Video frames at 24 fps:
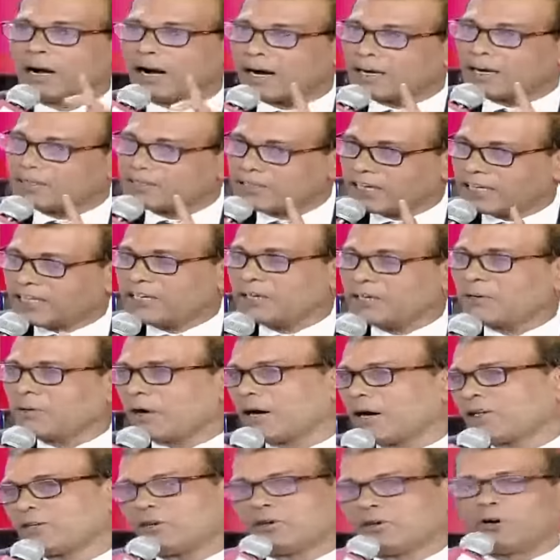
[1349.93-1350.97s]
I'll tell you,
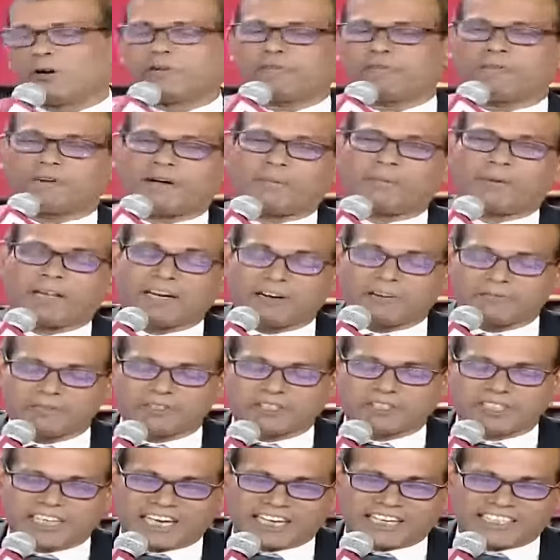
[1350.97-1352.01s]
I don't know if I'm allowed
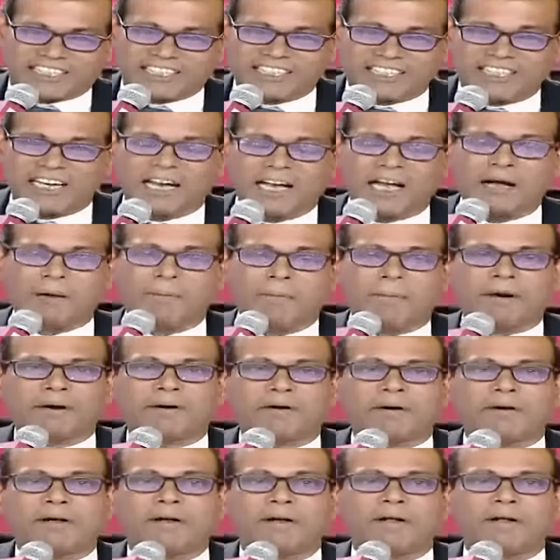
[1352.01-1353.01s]
to say this, but